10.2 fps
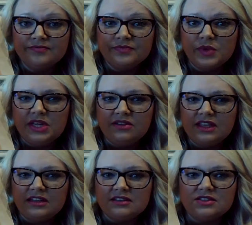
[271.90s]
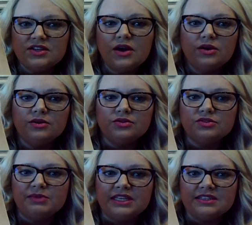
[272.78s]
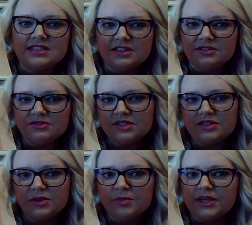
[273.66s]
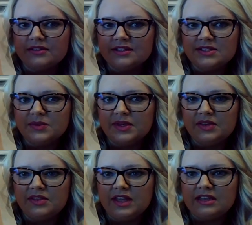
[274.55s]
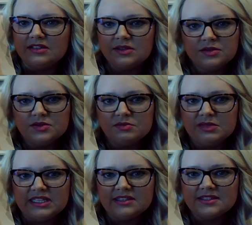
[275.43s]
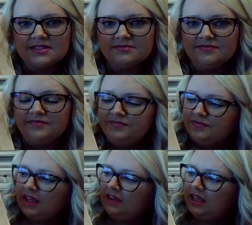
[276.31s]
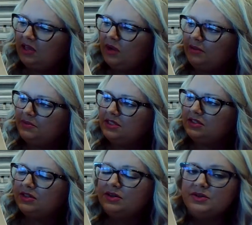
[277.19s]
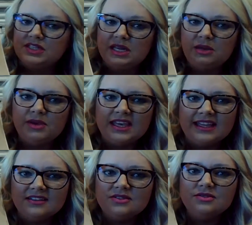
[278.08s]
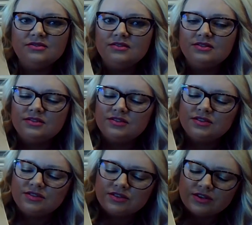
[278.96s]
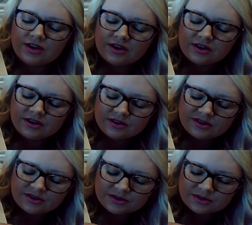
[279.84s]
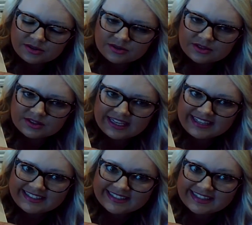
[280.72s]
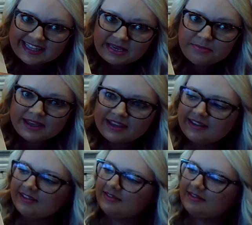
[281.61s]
What do you think doze means? Can you tell your parents what you think doze means? He wiped his nose and he began to doze. He's sleeping.